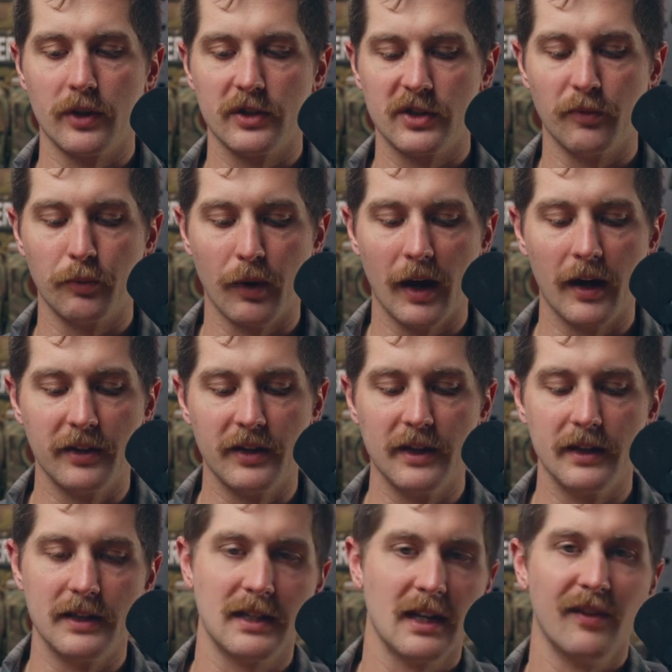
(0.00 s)
of breath
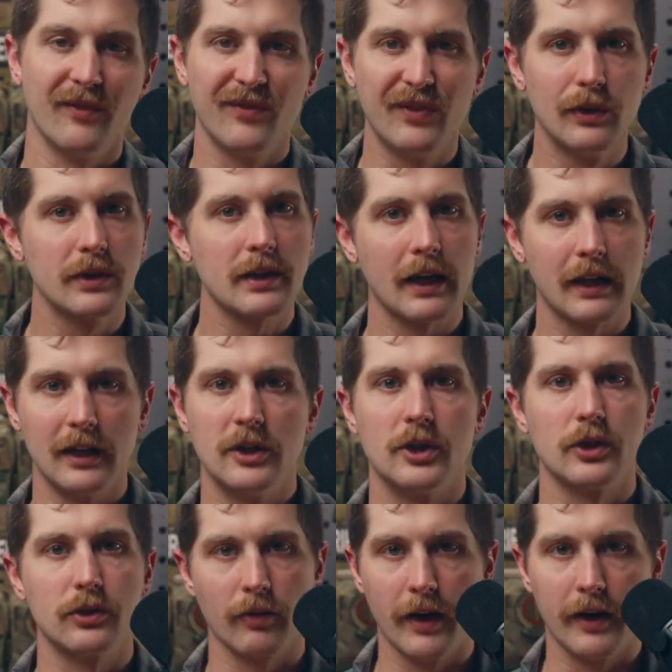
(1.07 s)
is it feels like they
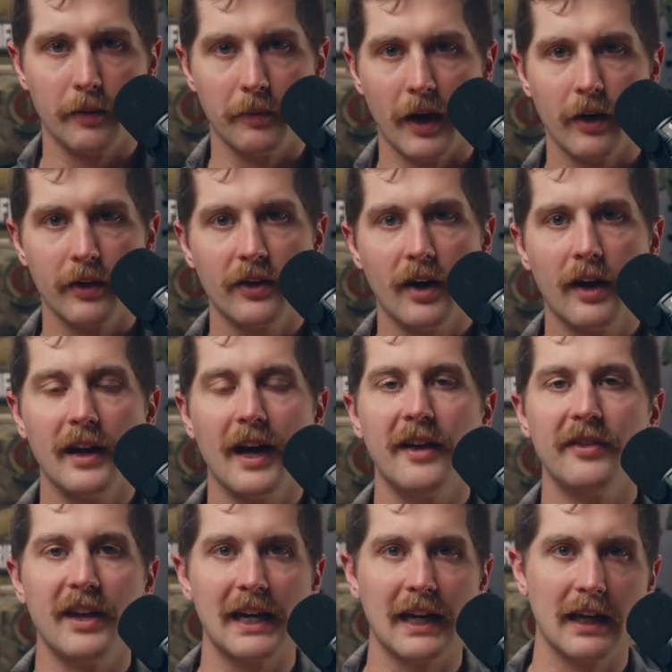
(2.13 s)
just ran a marathon and
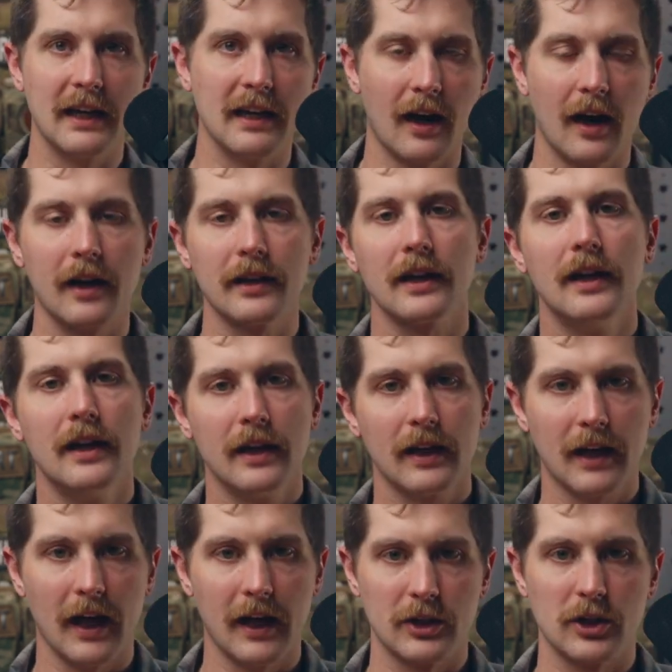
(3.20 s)
they cannot
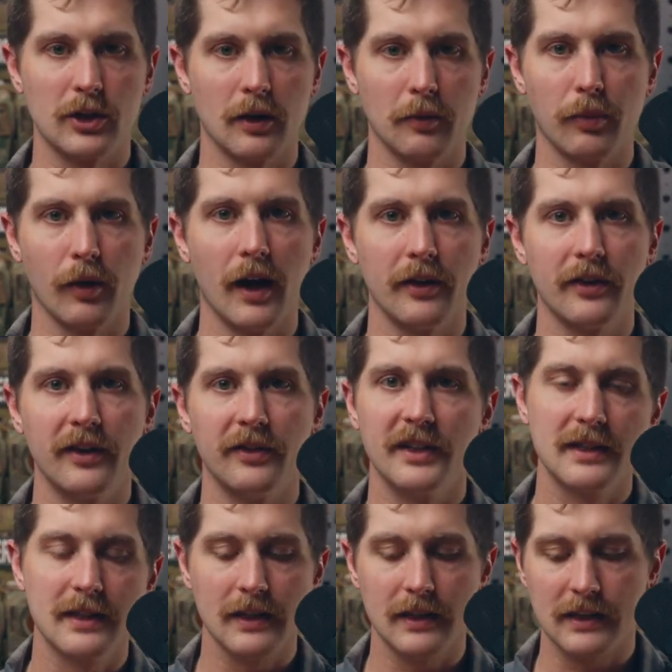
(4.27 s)
catch their breath. And
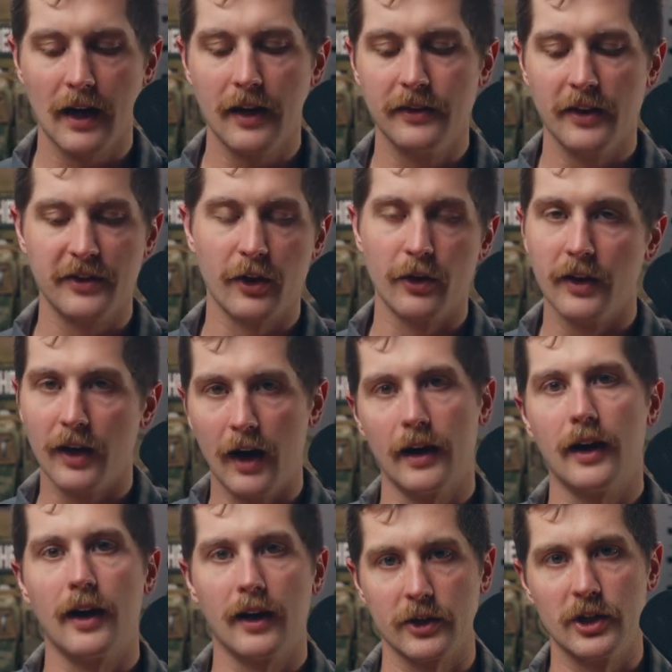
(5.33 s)
this is a sign that they're not
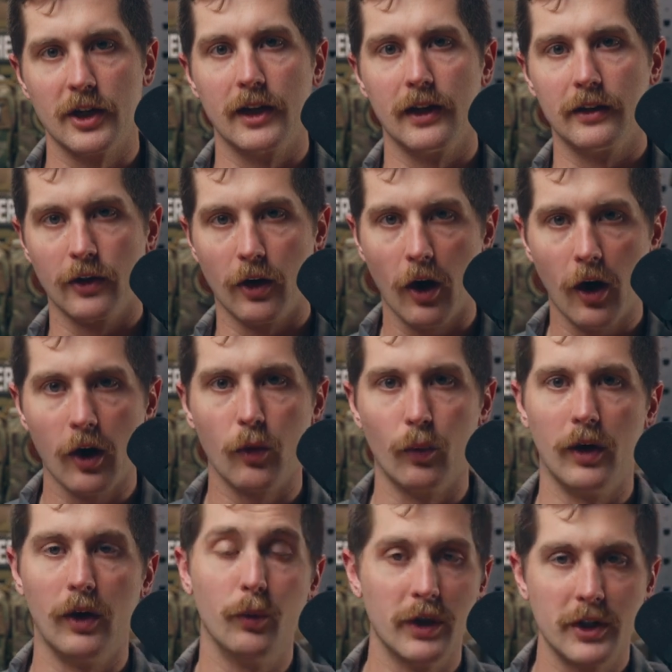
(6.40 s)
oxygenating their heart
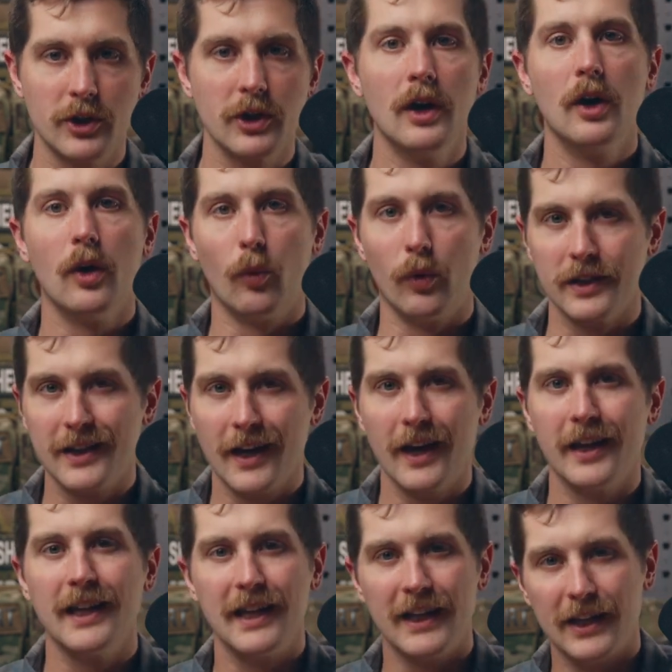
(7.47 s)
well, which once
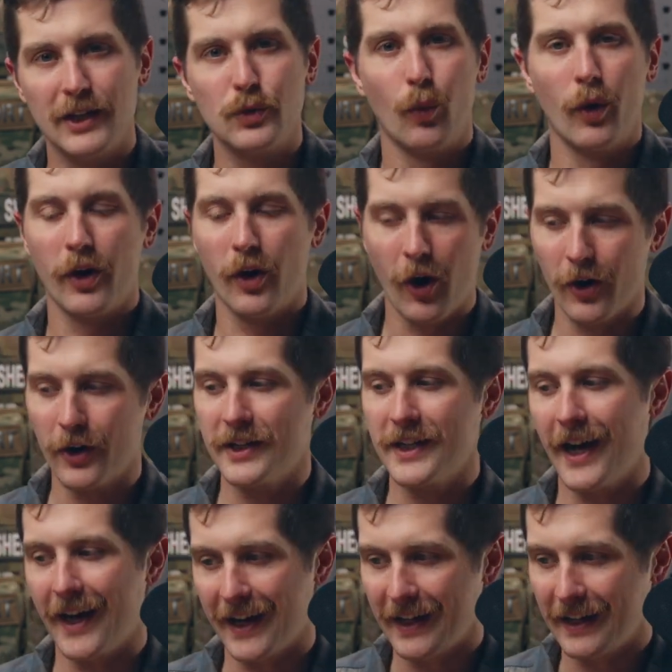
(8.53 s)
again is what a heart
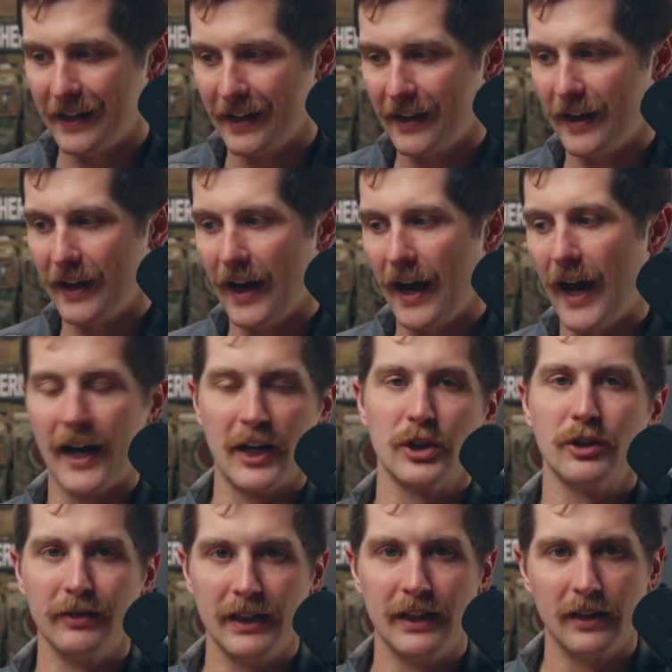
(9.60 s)
attack
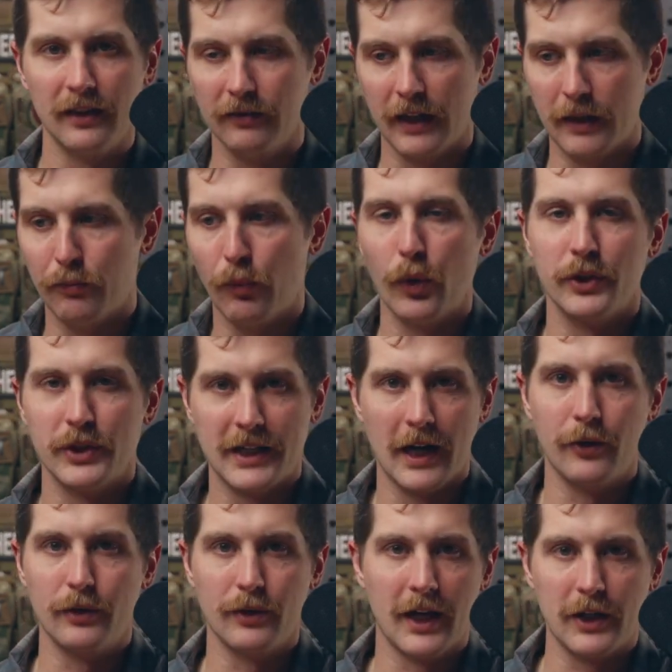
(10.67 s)
actually like boils down
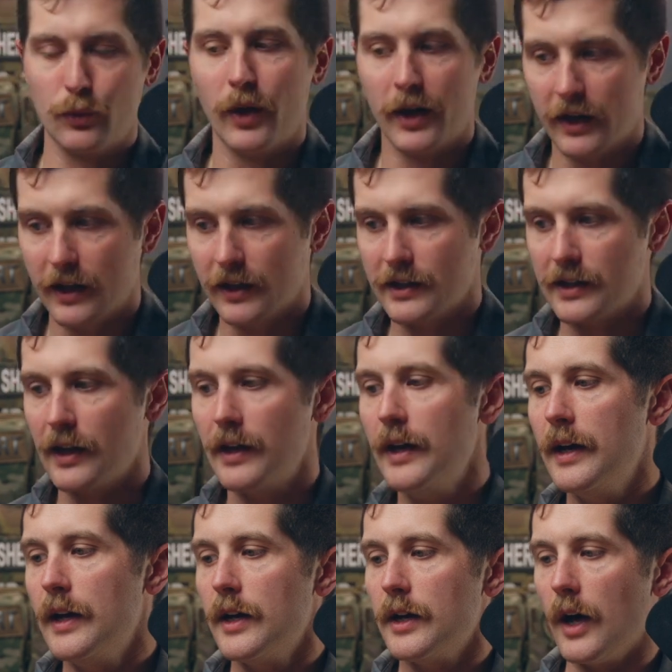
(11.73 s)
to. That's what it is.
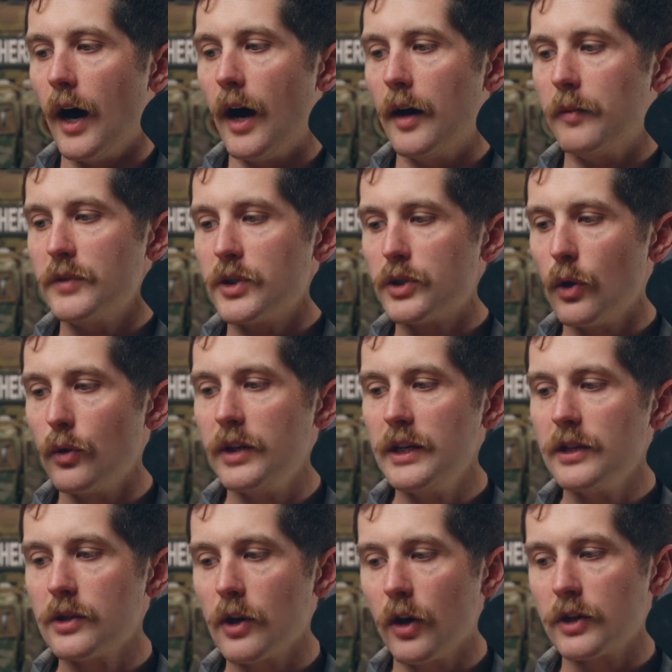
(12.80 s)
So
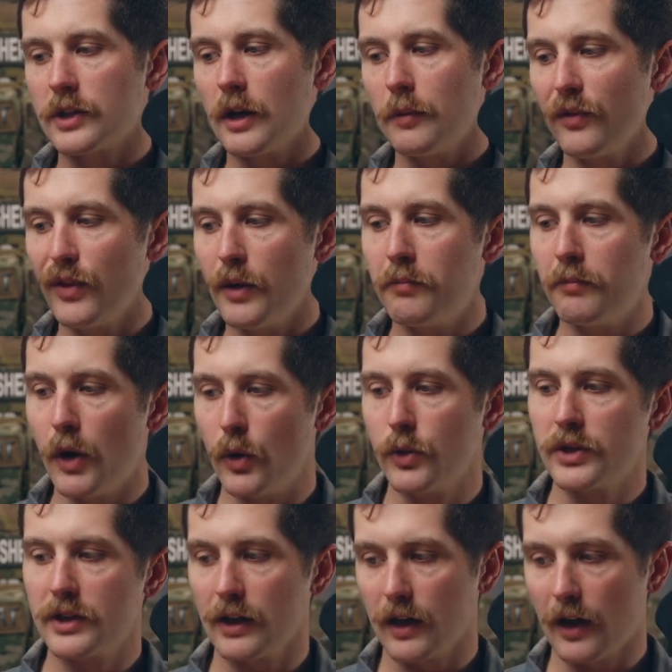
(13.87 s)
these are some of the
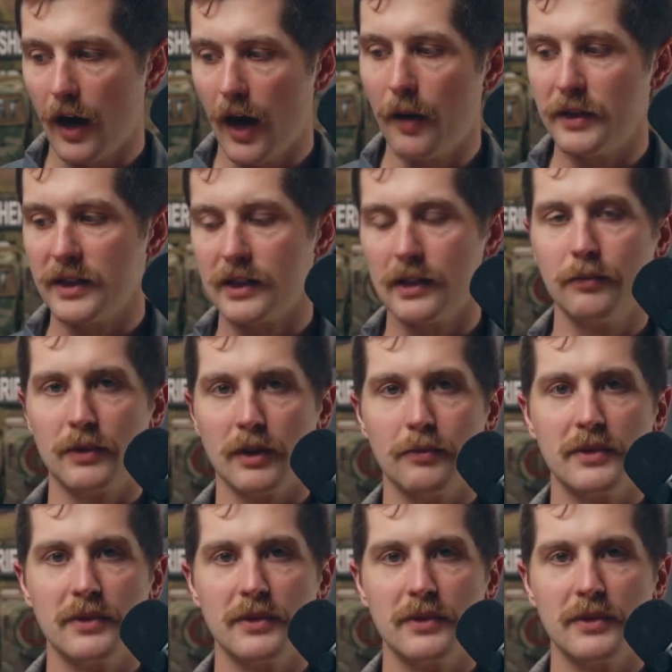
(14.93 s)
most common symptoms.